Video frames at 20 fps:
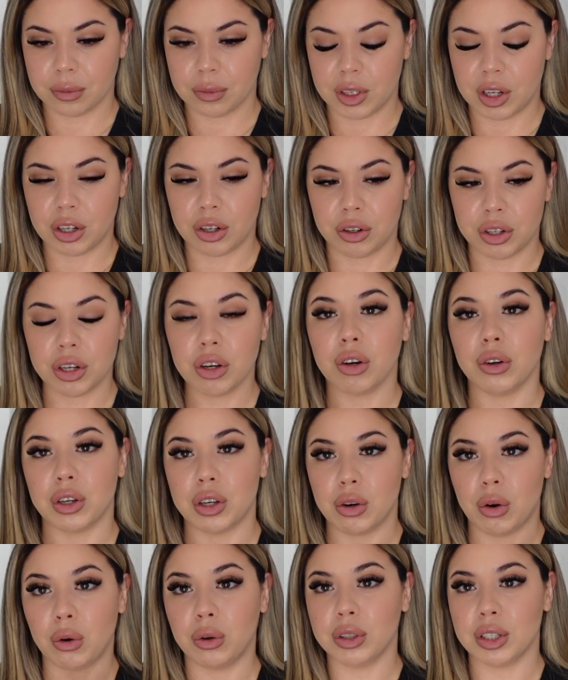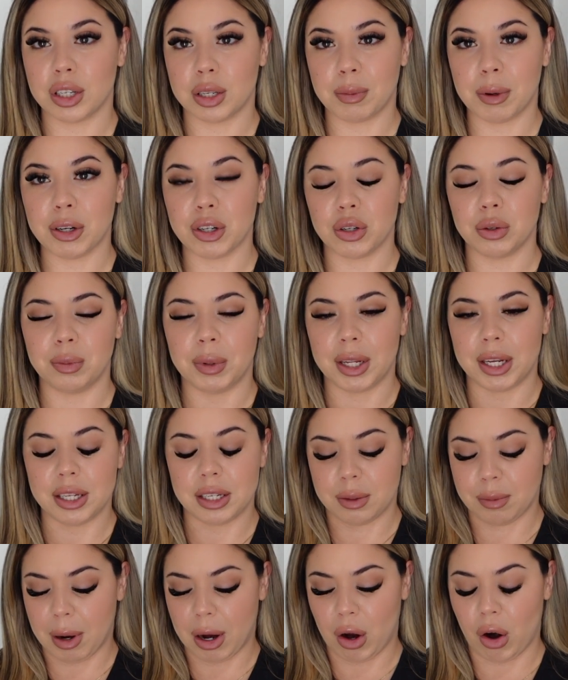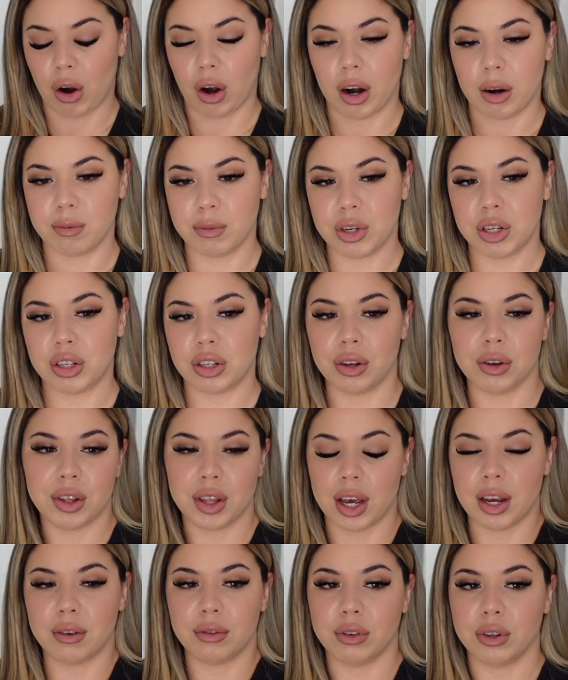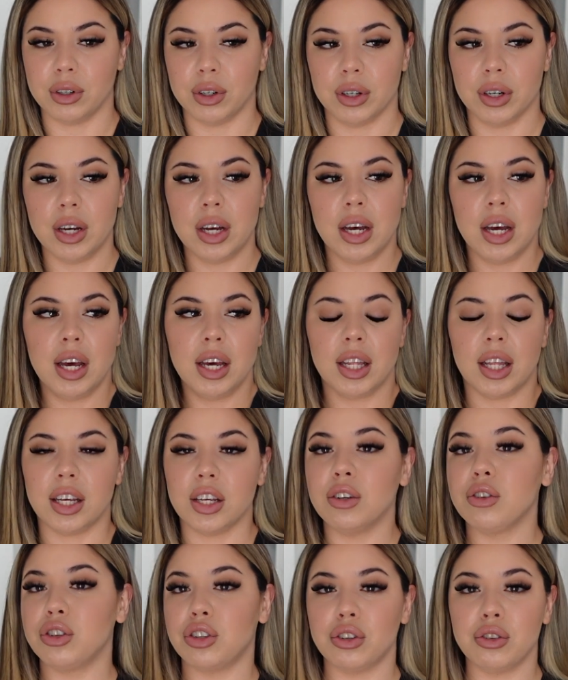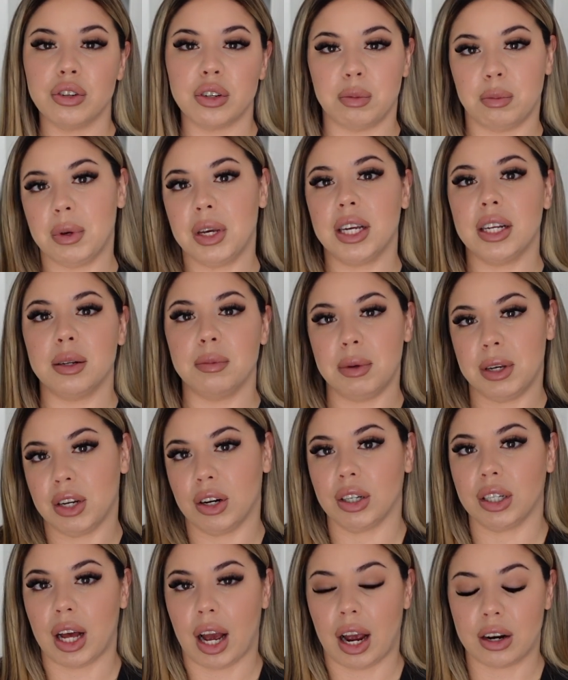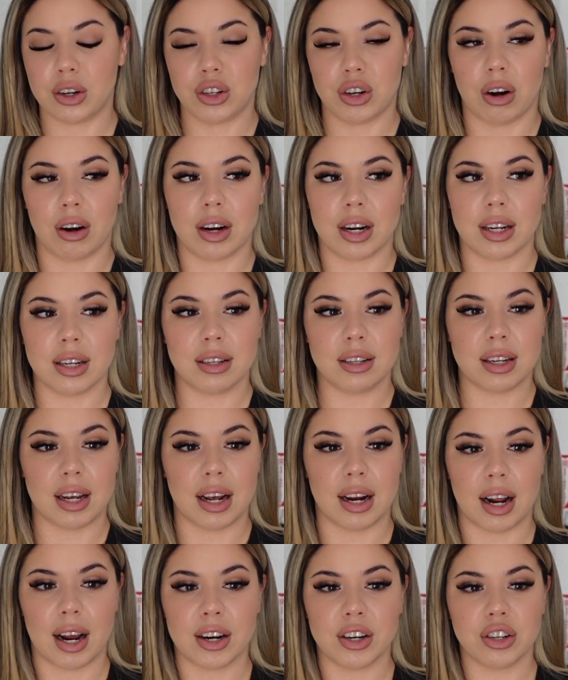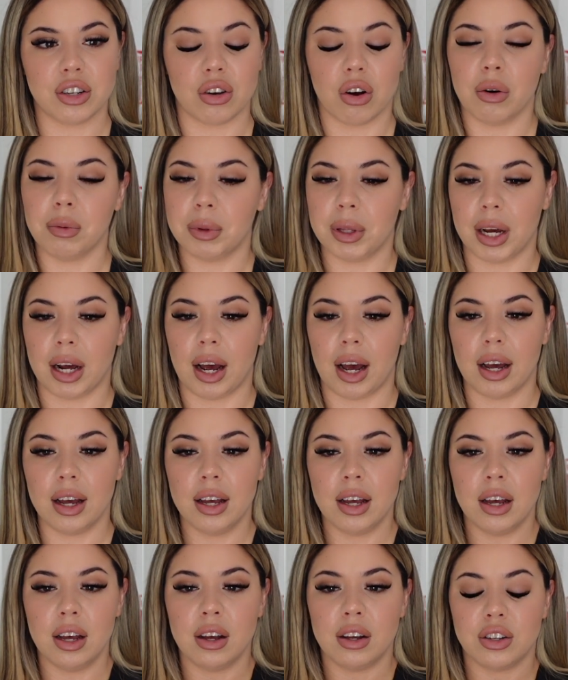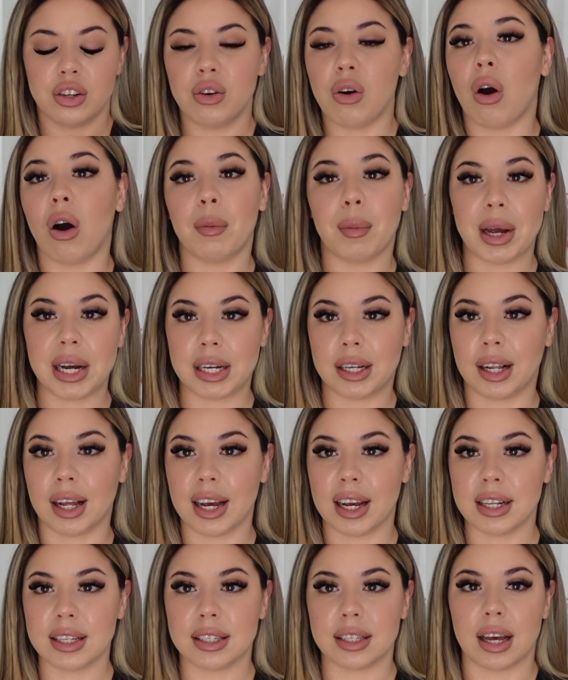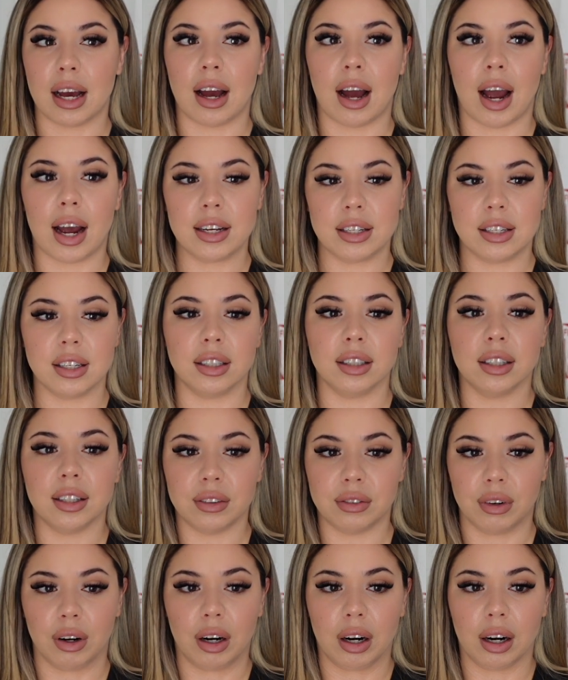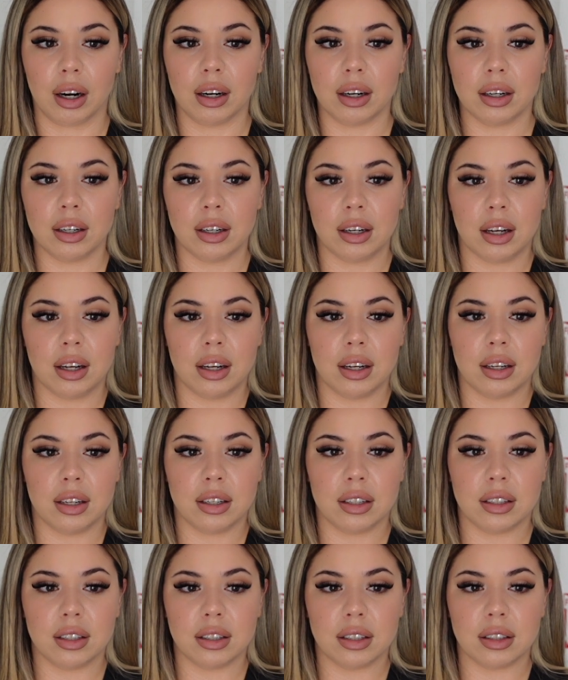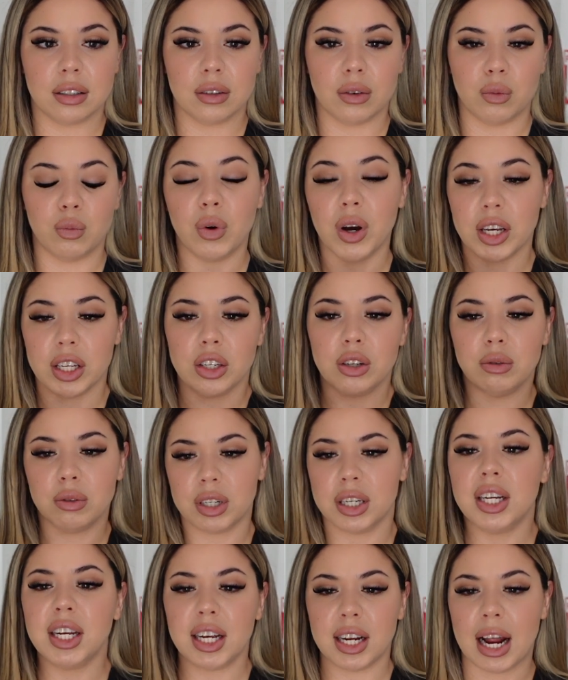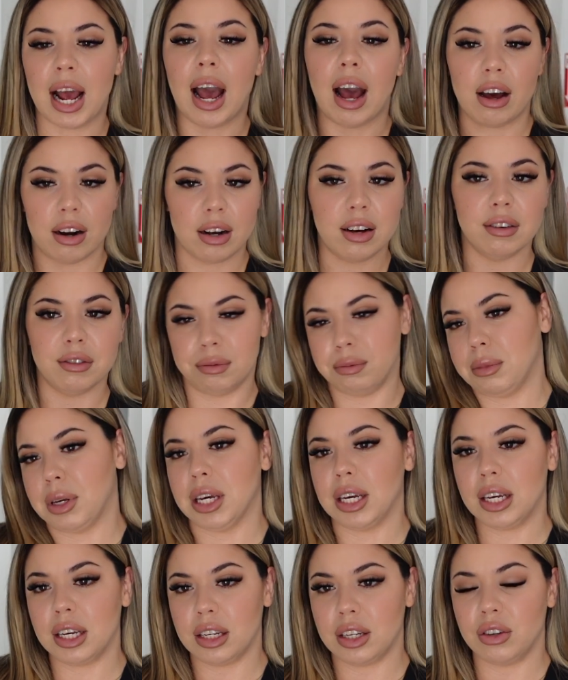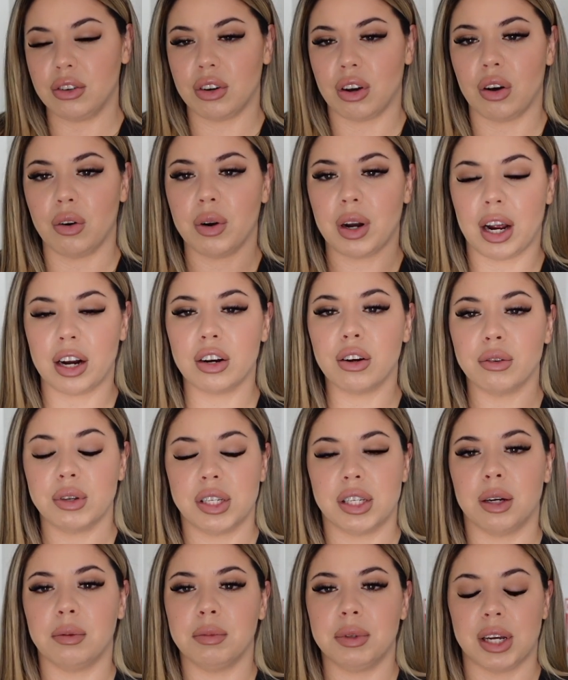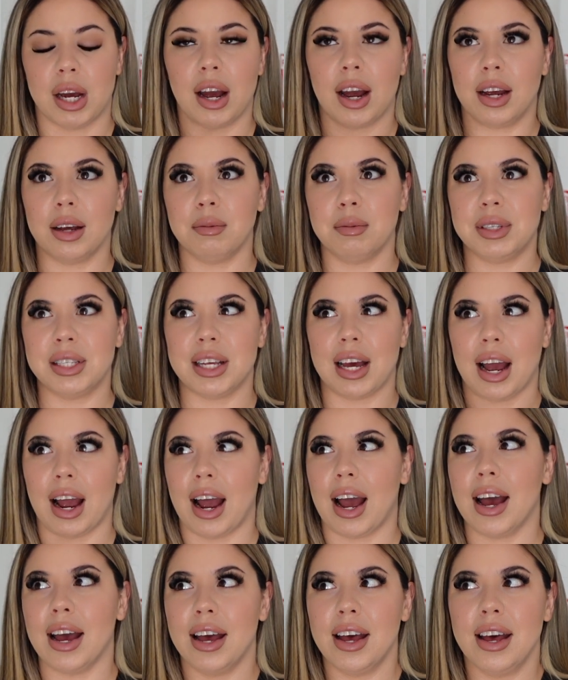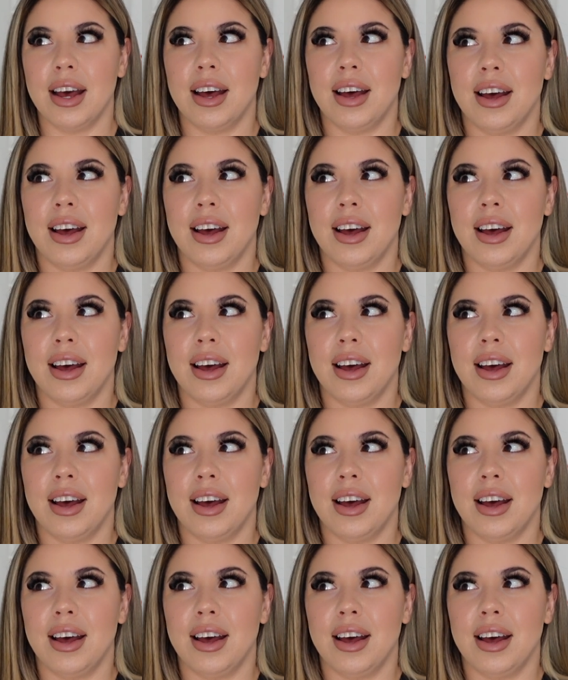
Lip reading: you know, you hold a special place in my heart. I'm just so thankful that you choose me to be your lash artist, and I just hope that to all my clients that I deliver what you need out of me, you know. And I know sometimes that